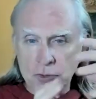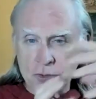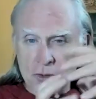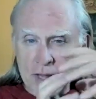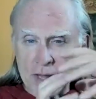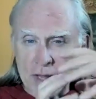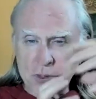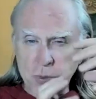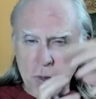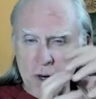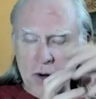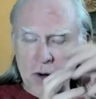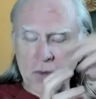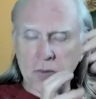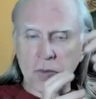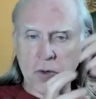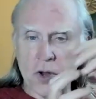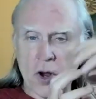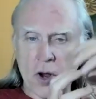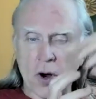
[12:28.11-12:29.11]
so that's
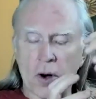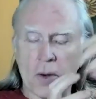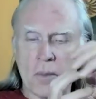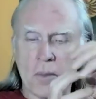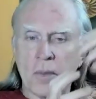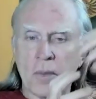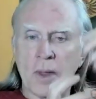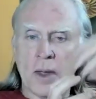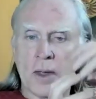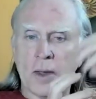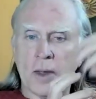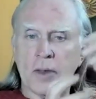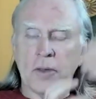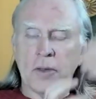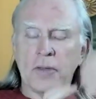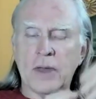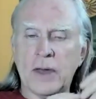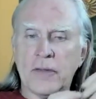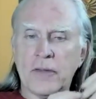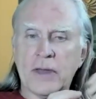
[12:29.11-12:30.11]
where your,
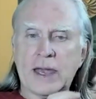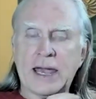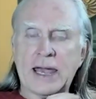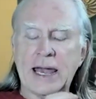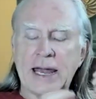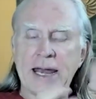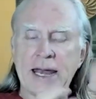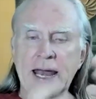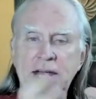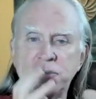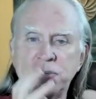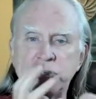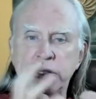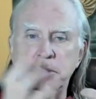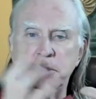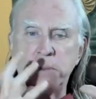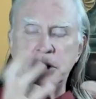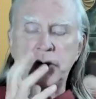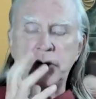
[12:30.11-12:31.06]
the, the connection